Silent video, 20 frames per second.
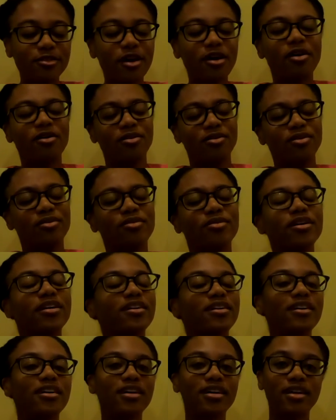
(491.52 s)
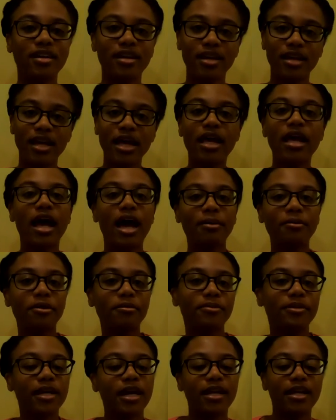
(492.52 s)
so good.
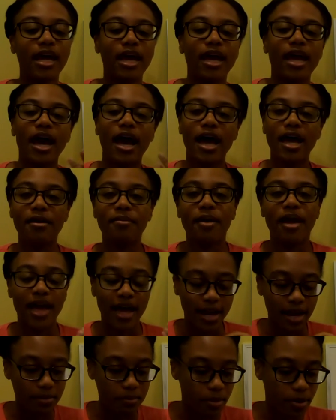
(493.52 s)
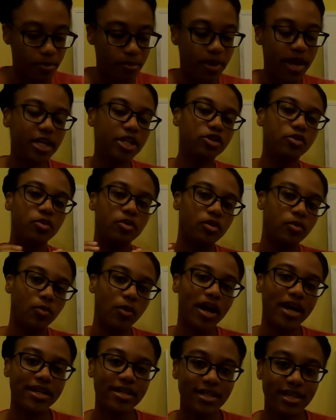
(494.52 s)
I'm gonna pretend like I am at a
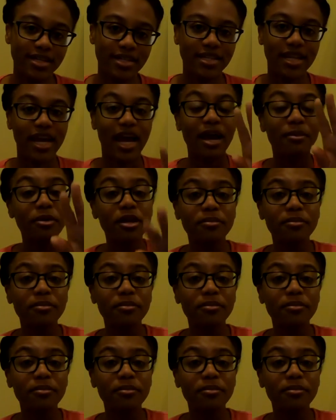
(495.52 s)
perpetual wine tasting.